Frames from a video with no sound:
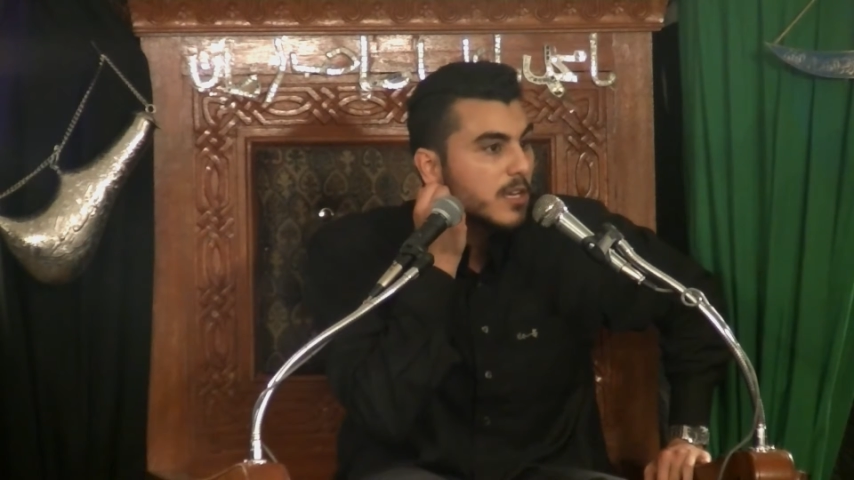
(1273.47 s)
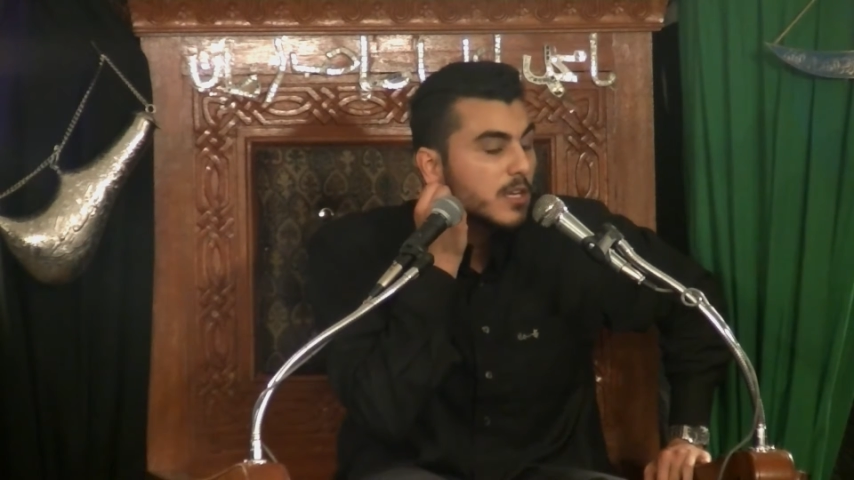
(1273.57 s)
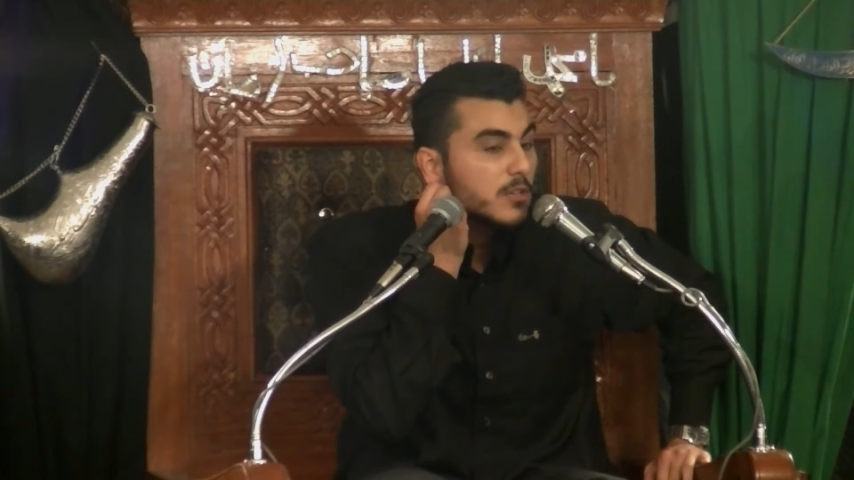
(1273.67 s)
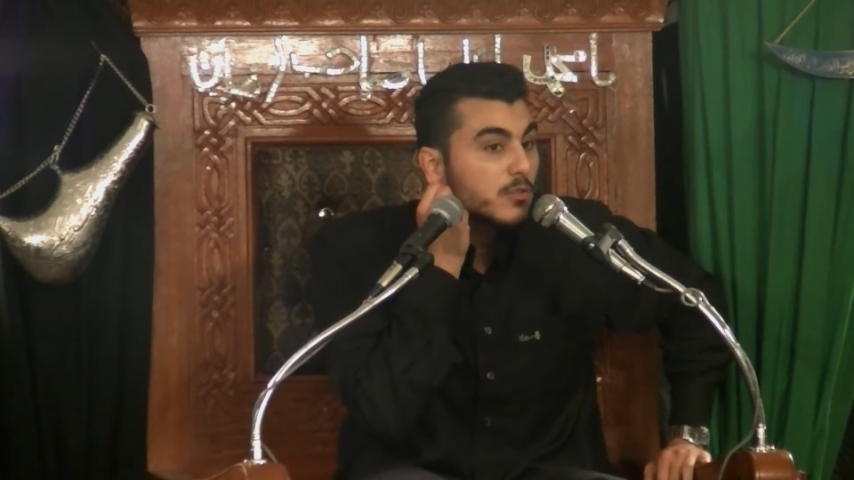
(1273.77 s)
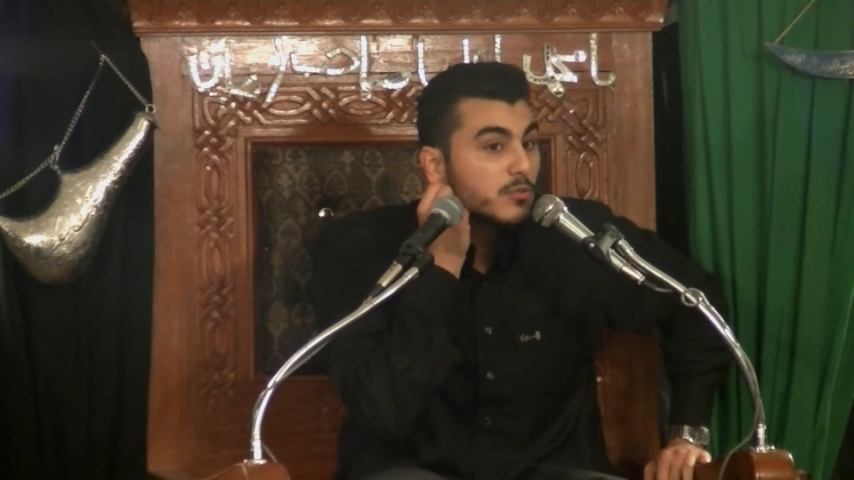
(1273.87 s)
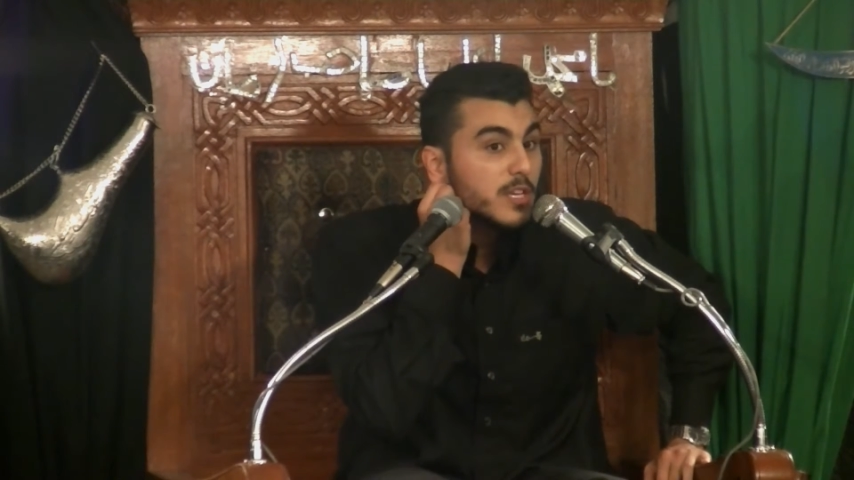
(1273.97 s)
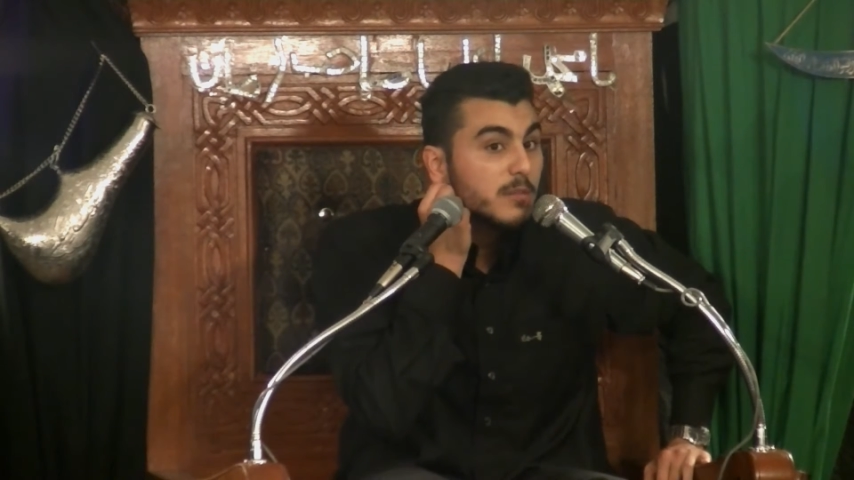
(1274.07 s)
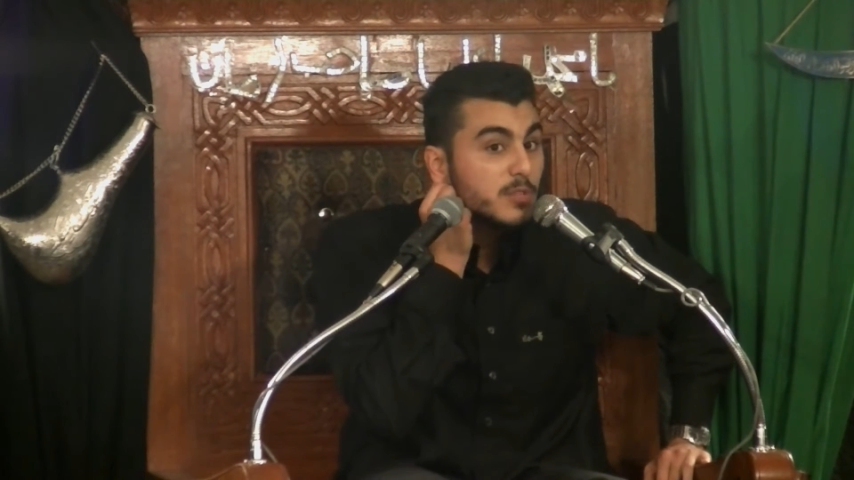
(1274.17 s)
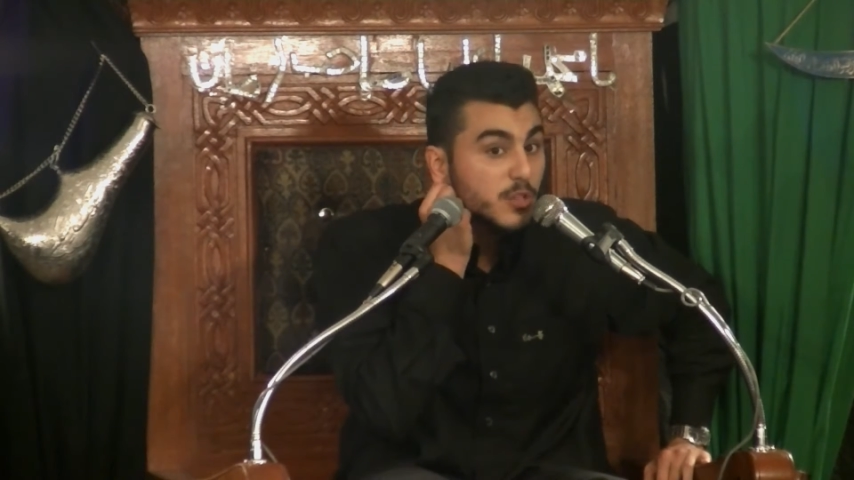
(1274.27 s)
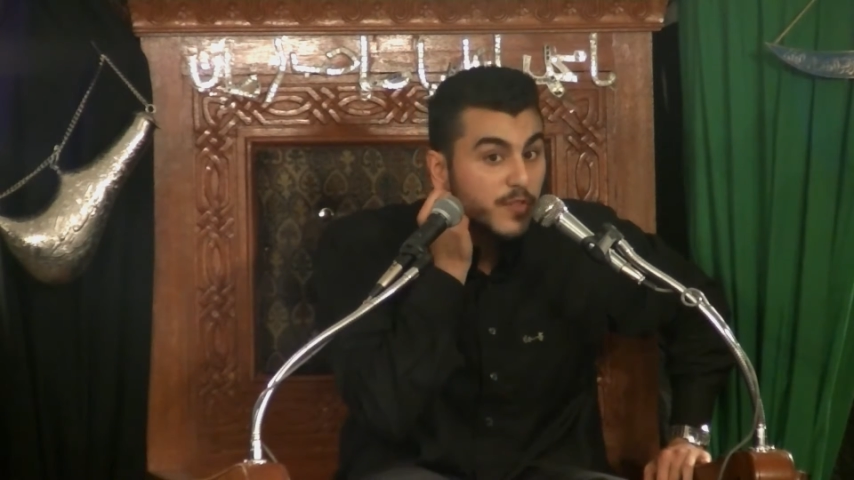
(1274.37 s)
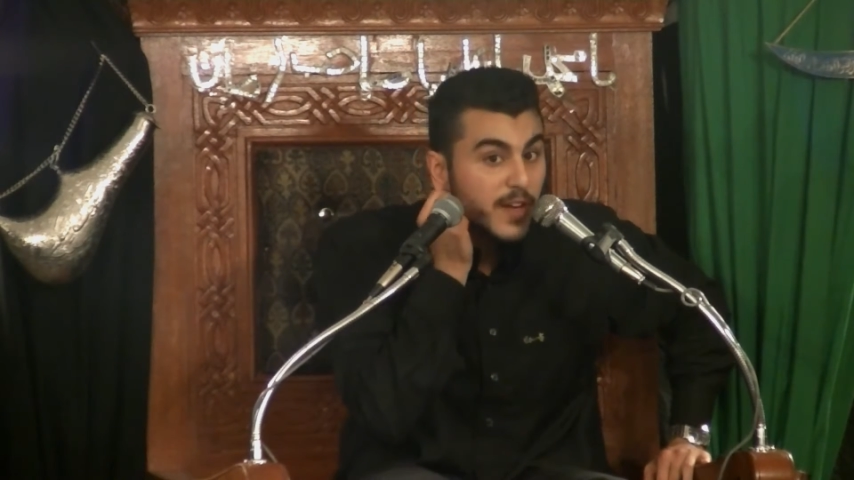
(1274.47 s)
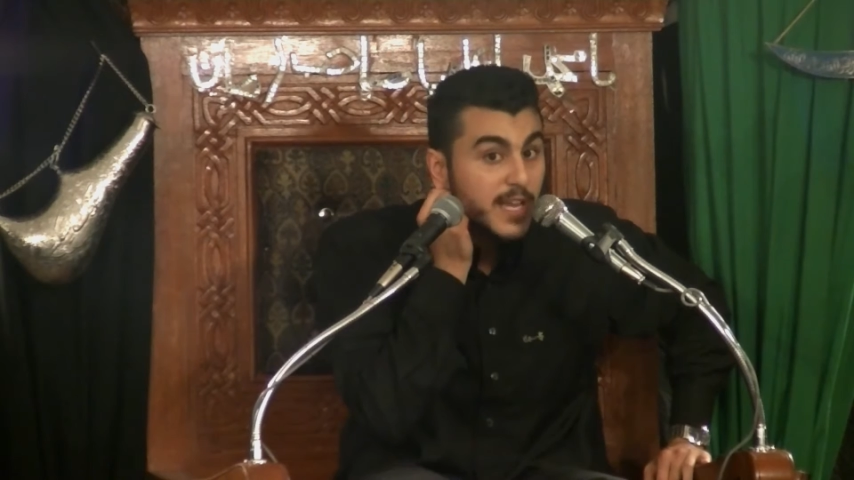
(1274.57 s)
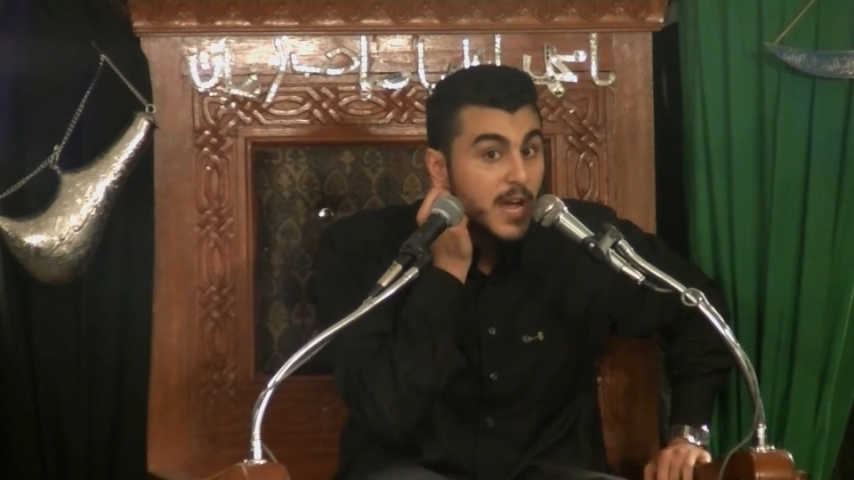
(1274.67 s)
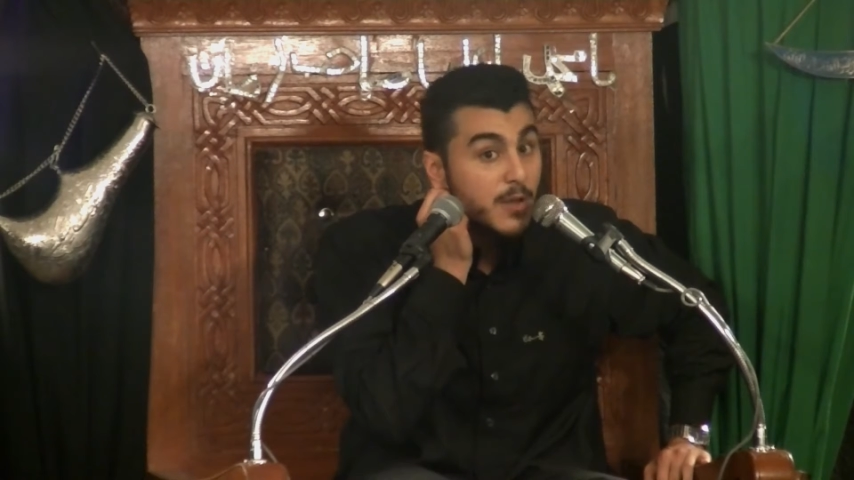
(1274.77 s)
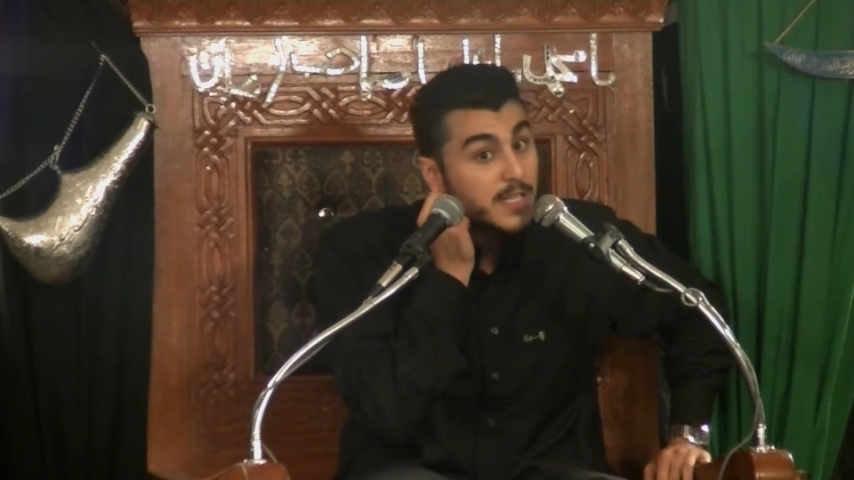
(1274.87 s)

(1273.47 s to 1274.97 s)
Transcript: He told him, "Did you find out?"